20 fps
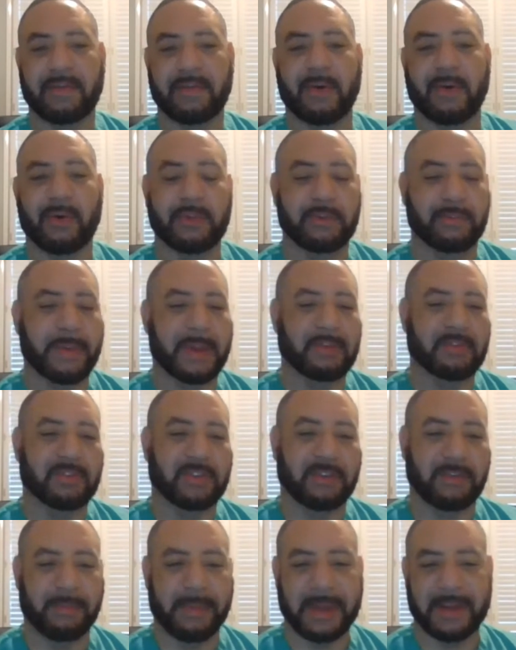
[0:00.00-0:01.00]
Of all the
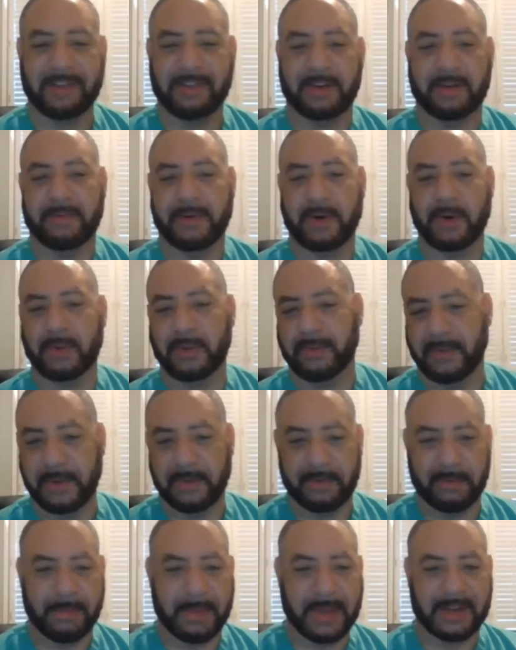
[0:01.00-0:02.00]
specialties of medicine, of all the
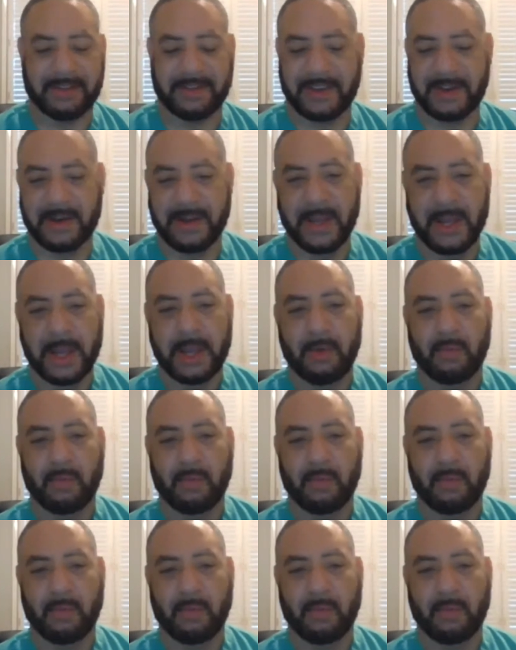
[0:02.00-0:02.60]
fields of medicine,